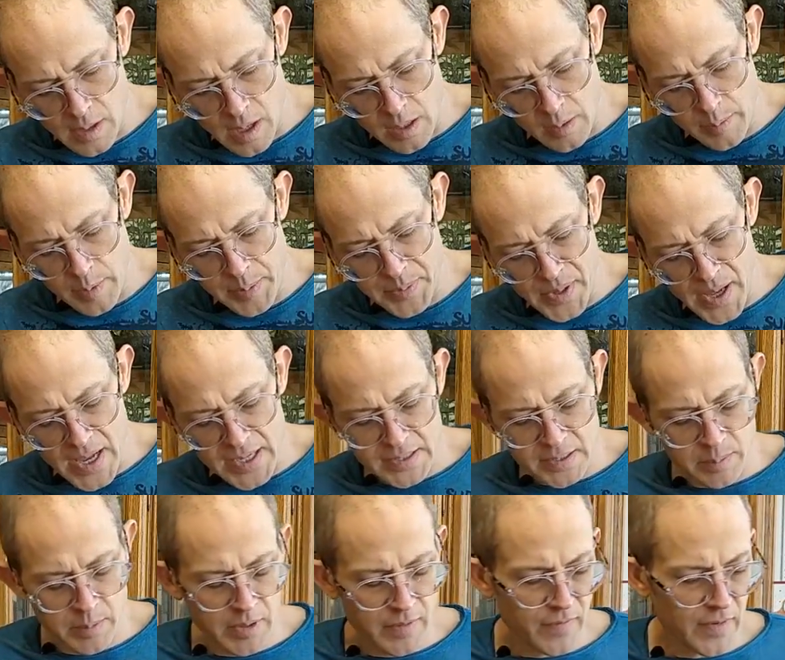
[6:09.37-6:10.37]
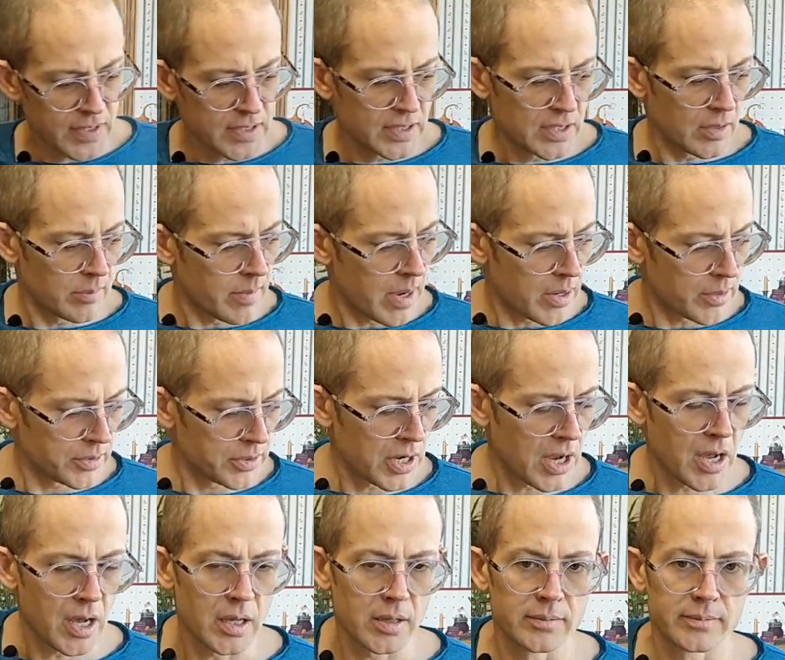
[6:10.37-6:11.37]
lot of people ask me if I sell Mao
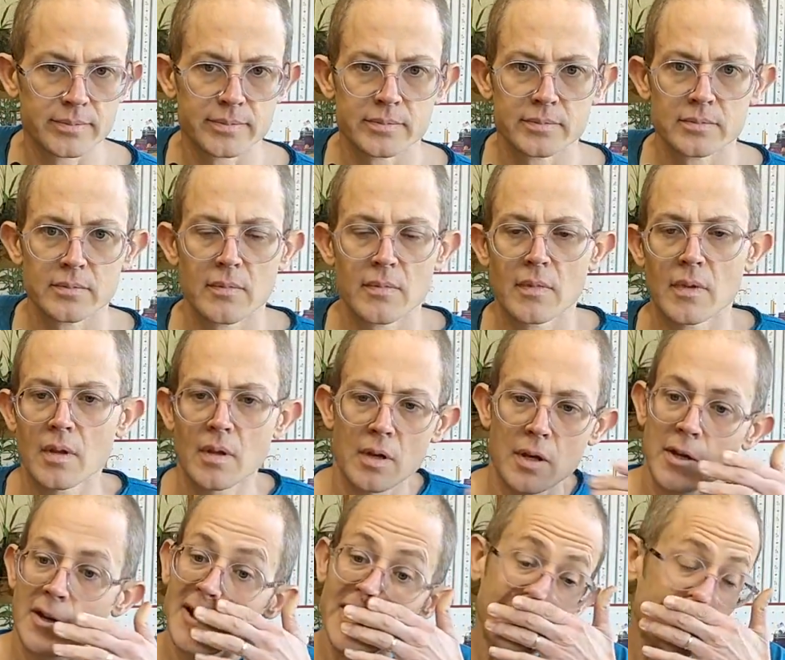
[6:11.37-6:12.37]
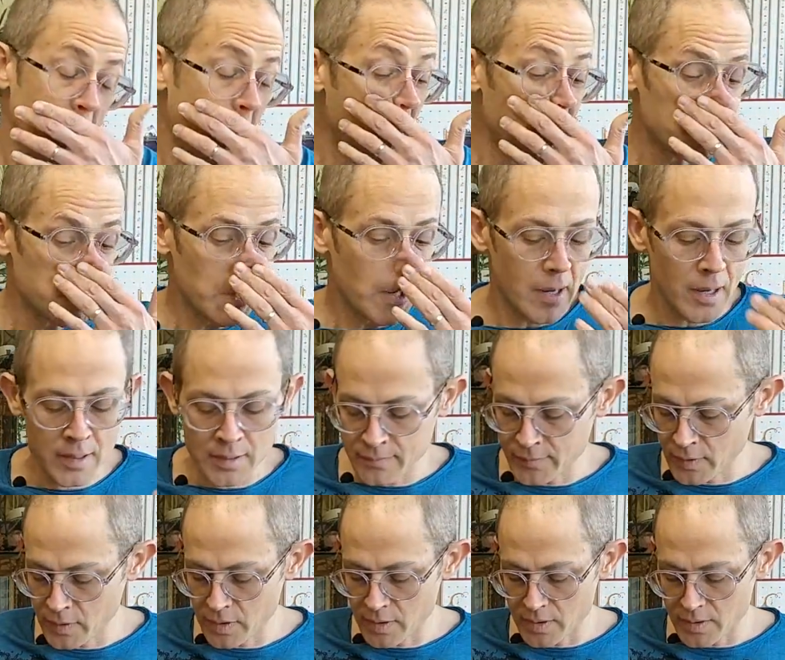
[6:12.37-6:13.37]
Cha, and again, Mao Cha,
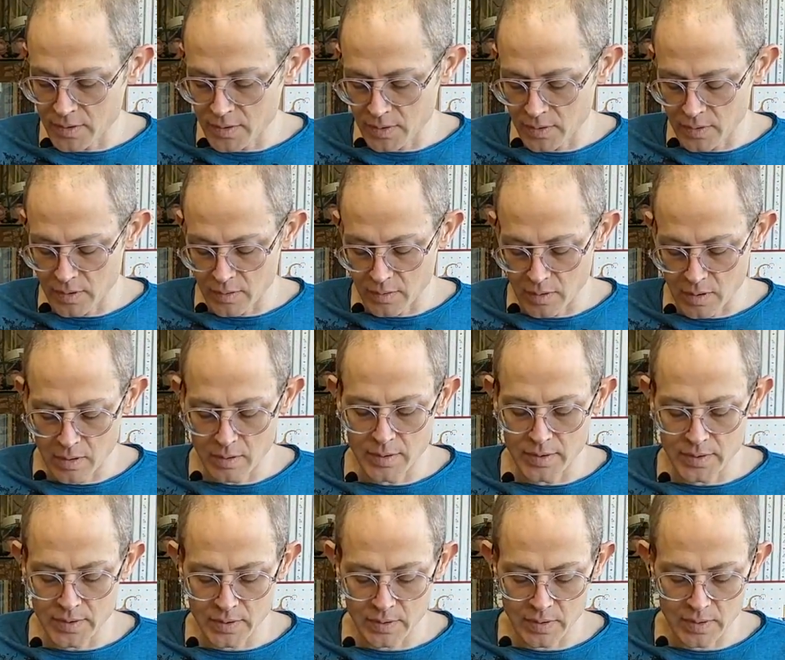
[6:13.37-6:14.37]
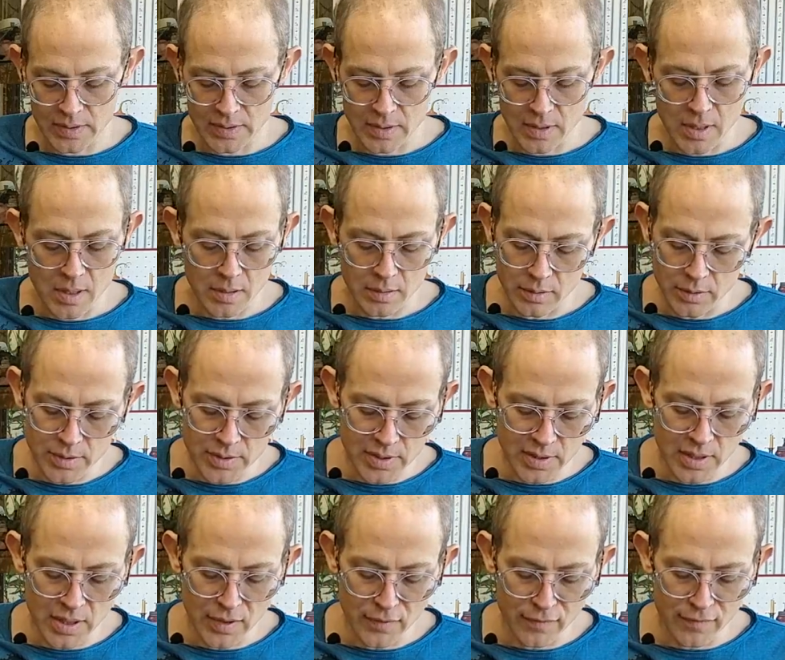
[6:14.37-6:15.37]
for those who don't know, is a loose
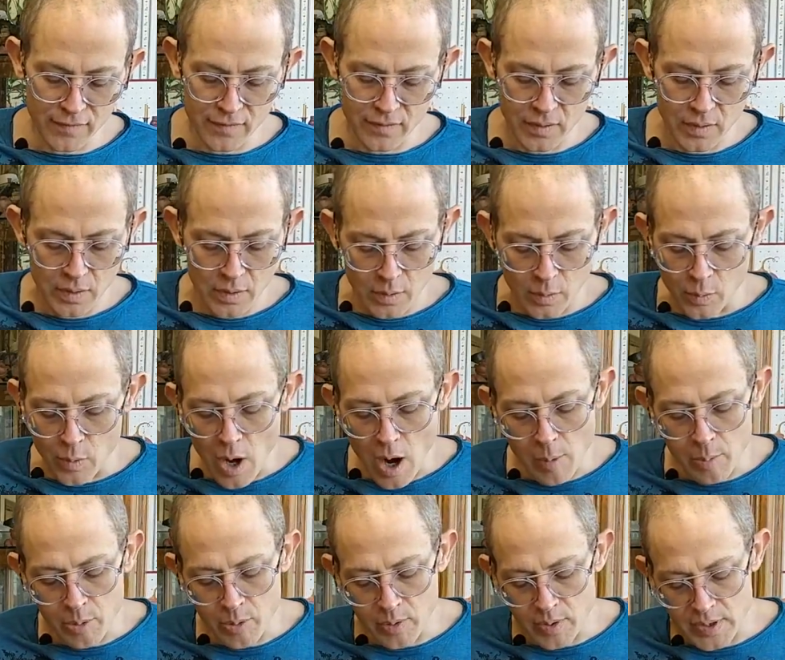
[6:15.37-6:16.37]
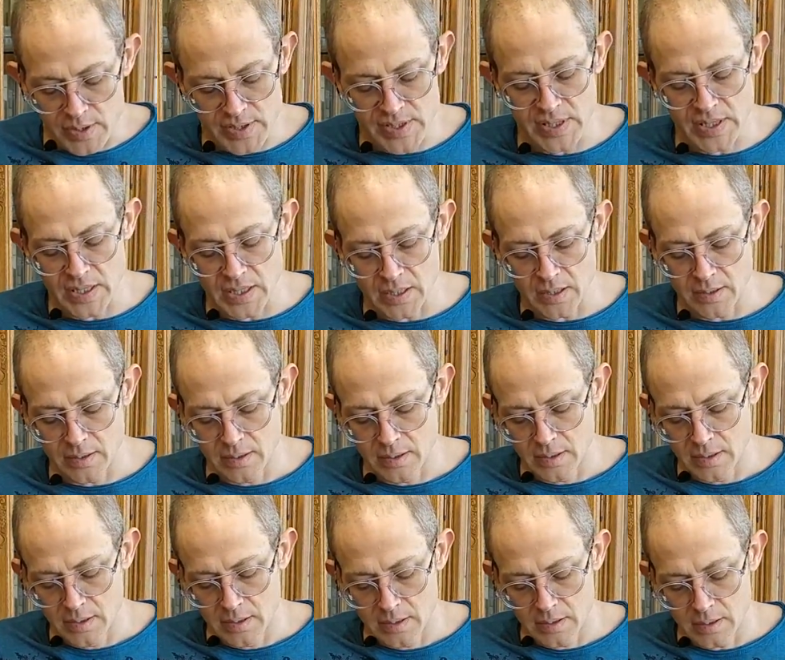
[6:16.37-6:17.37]
leaf raw Pu-erh tea,
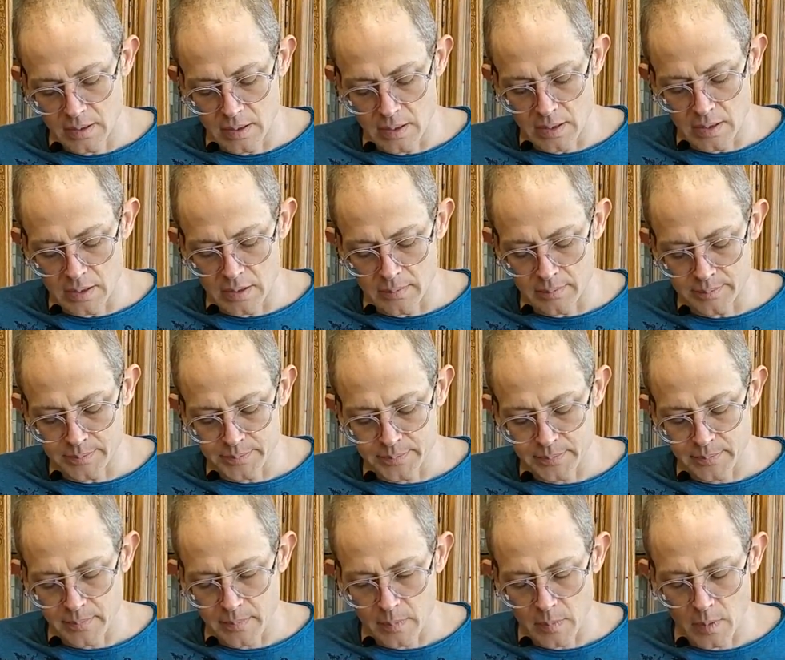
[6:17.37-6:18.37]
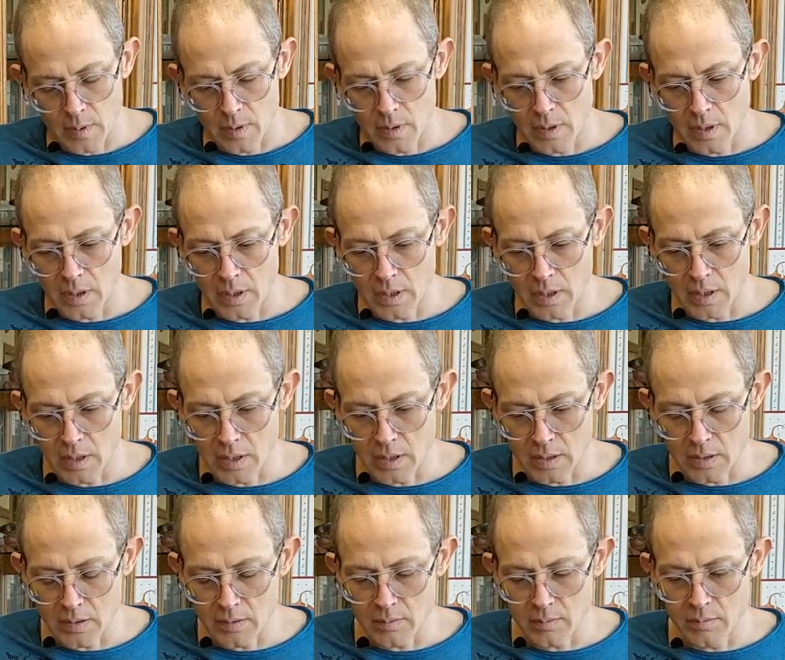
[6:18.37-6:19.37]

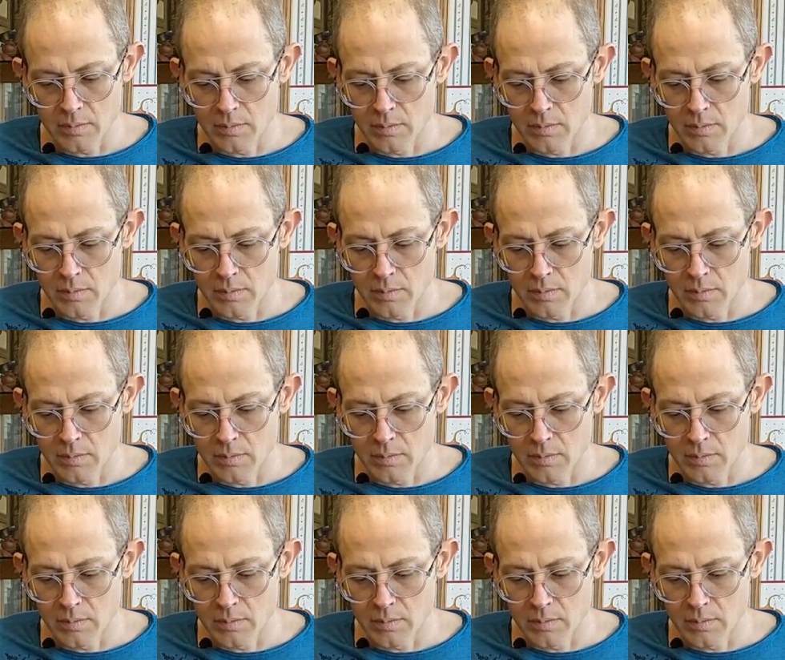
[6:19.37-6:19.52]
and